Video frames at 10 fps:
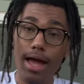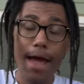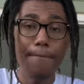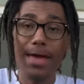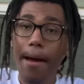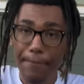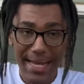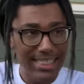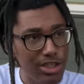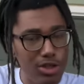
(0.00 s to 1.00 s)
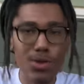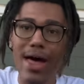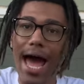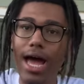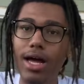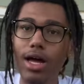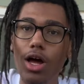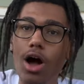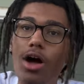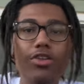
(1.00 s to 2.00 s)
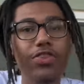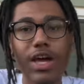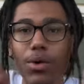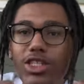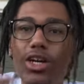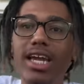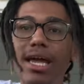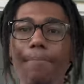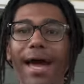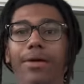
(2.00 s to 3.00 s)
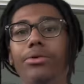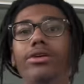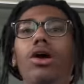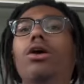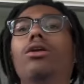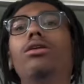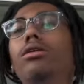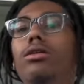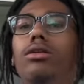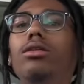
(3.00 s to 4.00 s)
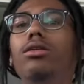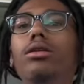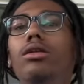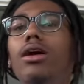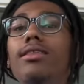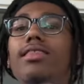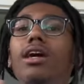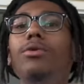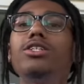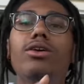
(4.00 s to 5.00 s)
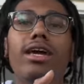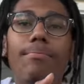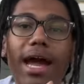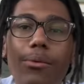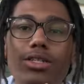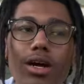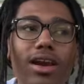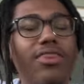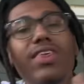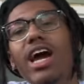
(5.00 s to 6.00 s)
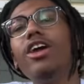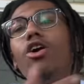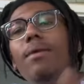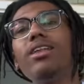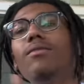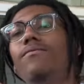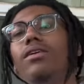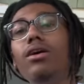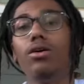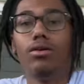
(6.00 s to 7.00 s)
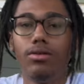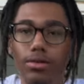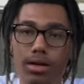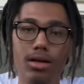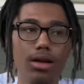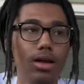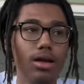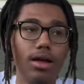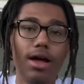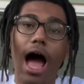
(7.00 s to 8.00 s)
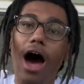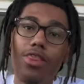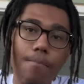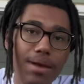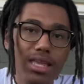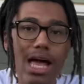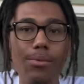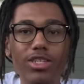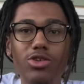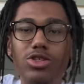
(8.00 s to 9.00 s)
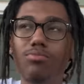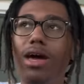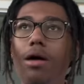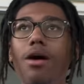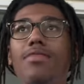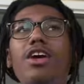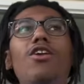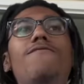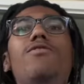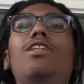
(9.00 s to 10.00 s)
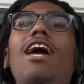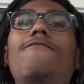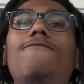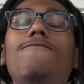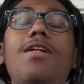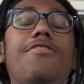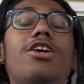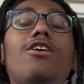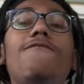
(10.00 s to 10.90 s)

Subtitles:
and be at peace and do that, think what you're going to get back in return. Think what you're going to get back in return and think how you're going to make them feel. How them being that way towards you, man, they're gonna feel like shit. They're